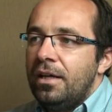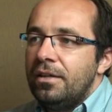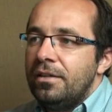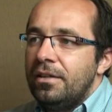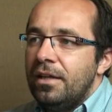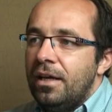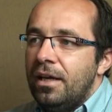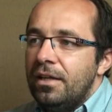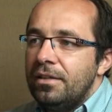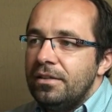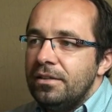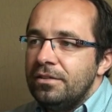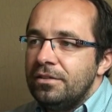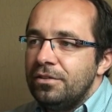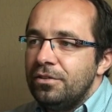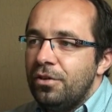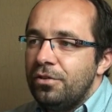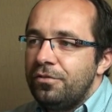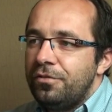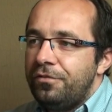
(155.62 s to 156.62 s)
that it's
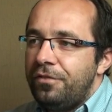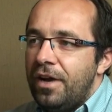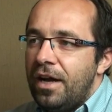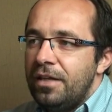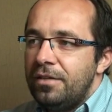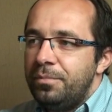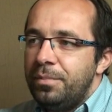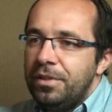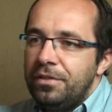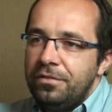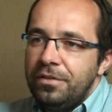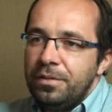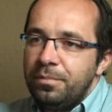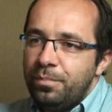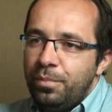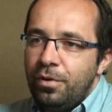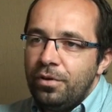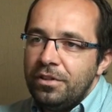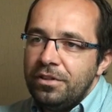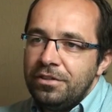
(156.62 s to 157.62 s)
not fight between
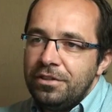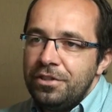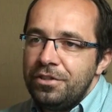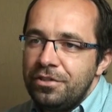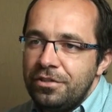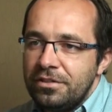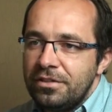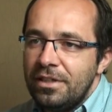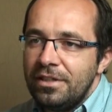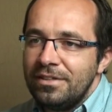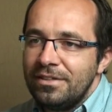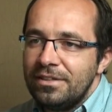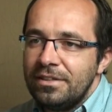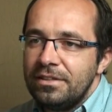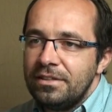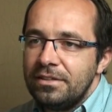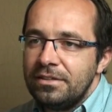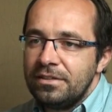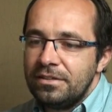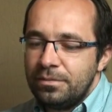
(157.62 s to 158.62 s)
politicians and
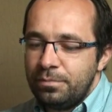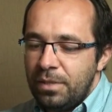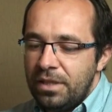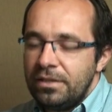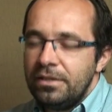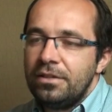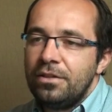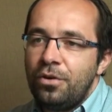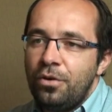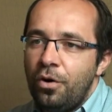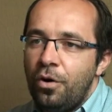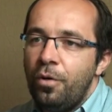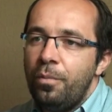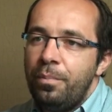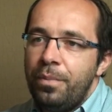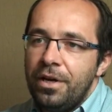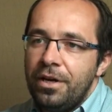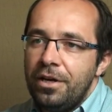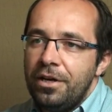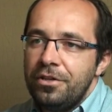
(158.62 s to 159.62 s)
citizens, but it's
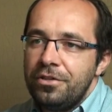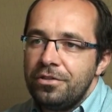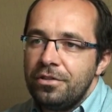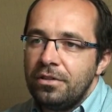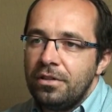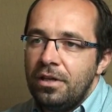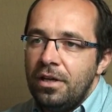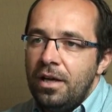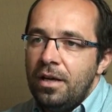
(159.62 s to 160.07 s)
cooperation.